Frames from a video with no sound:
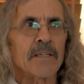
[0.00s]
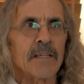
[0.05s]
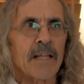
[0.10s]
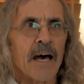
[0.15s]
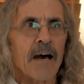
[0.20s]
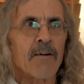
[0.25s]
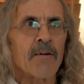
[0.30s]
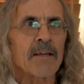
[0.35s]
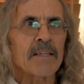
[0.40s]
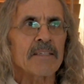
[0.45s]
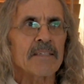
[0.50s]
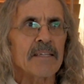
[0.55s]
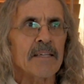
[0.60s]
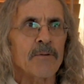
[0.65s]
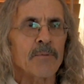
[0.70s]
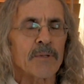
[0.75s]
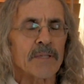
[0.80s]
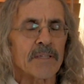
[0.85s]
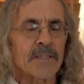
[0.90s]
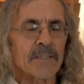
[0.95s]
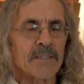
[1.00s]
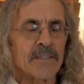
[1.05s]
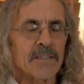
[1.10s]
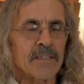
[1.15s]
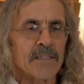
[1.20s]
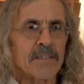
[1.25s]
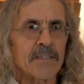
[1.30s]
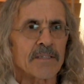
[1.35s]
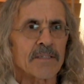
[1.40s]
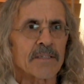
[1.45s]
now I see what this
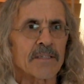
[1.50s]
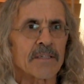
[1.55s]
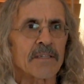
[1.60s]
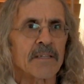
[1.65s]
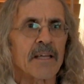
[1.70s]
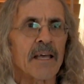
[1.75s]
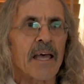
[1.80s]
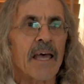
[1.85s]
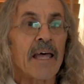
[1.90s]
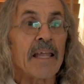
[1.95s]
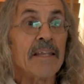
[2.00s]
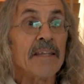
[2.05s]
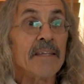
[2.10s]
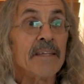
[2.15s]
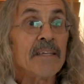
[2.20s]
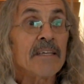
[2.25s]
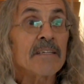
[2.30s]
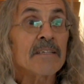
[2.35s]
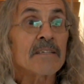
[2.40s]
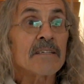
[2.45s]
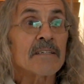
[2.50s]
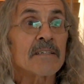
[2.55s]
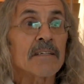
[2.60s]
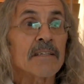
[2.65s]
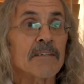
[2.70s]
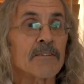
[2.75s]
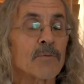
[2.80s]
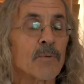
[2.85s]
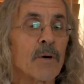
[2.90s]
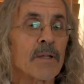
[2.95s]
is. And this
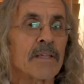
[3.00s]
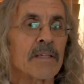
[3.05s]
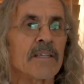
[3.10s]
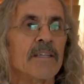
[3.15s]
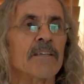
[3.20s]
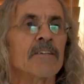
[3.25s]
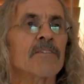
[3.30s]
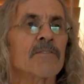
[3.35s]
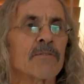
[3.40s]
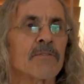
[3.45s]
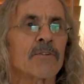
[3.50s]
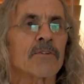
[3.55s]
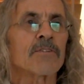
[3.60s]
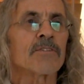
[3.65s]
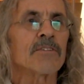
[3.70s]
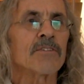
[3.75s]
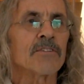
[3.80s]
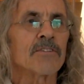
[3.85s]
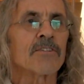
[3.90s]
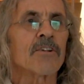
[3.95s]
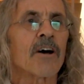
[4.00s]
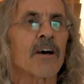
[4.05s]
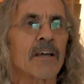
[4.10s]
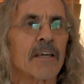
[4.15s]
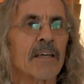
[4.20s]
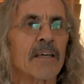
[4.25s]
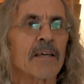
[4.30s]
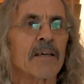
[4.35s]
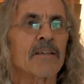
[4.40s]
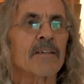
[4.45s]
is what this
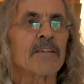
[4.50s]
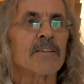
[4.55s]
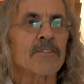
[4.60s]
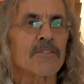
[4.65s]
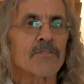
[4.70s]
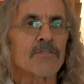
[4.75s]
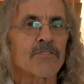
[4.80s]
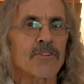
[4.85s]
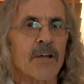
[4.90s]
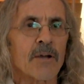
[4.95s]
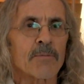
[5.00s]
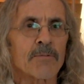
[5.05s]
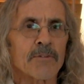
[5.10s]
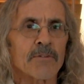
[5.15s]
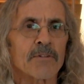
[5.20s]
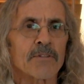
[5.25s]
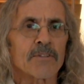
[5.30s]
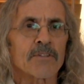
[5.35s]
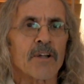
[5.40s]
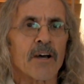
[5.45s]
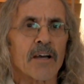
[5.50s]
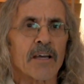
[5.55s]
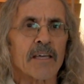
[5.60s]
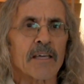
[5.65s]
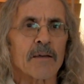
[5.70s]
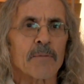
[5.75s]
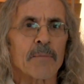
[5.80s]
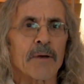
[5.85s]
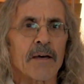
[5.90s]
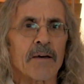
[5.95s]
chapter is
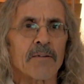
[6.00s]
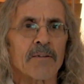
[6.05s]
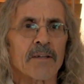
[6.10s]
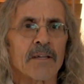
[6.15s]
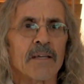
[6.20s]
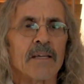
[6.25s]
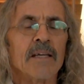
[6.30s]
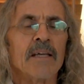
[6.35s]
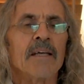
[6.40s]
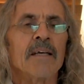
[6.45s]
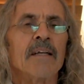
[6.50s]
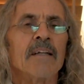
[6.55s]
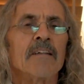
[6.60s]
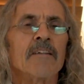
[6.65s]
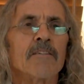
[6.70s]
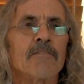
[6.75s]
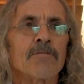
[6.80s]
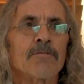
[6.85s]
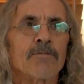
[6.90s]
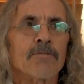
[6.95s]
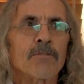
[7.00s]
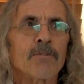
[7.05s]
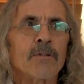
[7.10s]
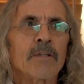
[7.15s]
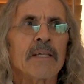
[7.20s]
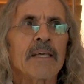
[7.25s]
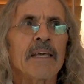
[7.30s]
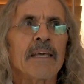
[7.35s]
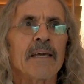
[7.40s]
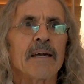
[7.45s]
talking about. The
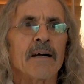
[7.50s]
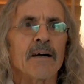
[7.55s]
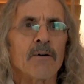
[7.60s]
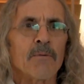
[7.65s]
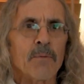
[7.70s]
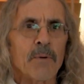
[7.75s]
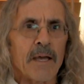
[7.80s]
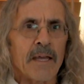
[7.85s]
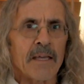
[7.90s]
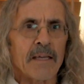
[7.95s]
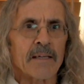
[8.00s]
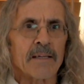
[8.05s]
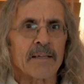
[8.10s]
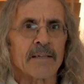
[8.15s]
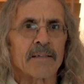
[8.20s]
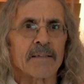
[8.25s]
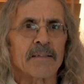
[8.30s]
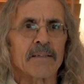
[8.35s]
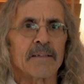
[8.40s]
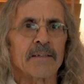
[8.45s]
fully awake,